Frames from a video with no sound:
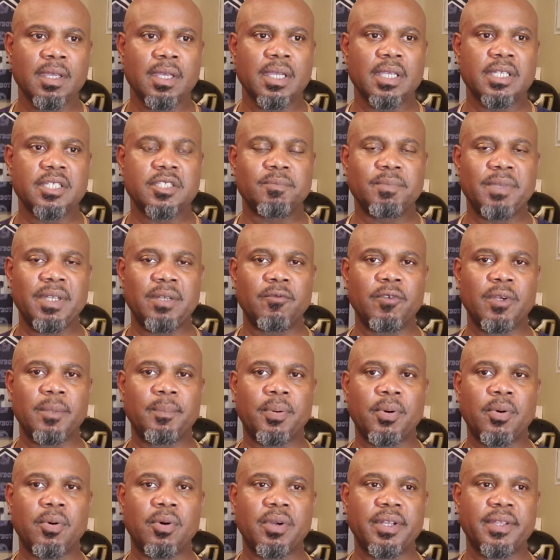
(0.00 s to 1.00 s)
it's been
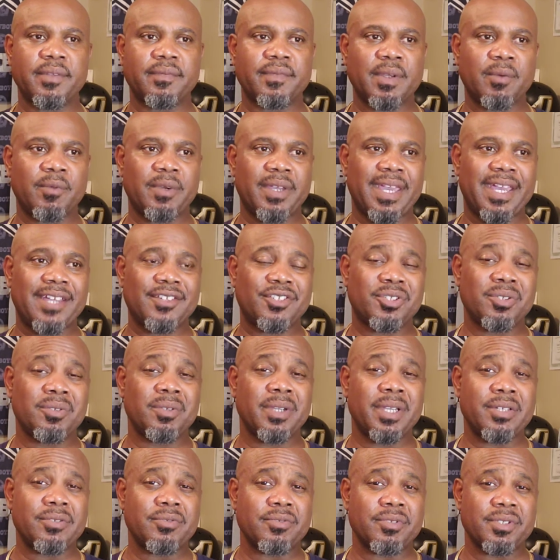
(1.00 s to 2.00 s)
reported that we had two
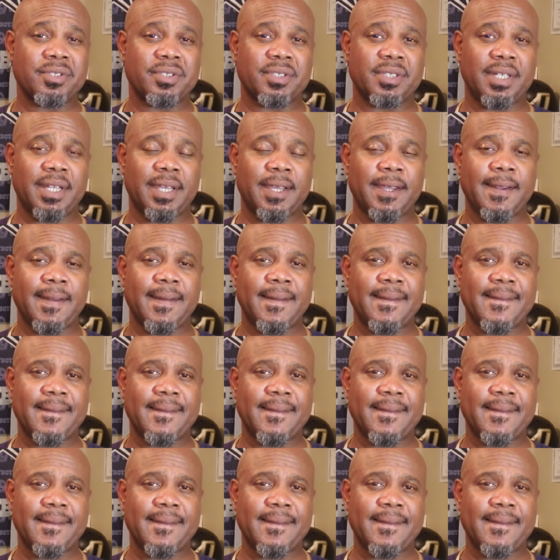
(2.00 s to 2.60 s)
injuries today.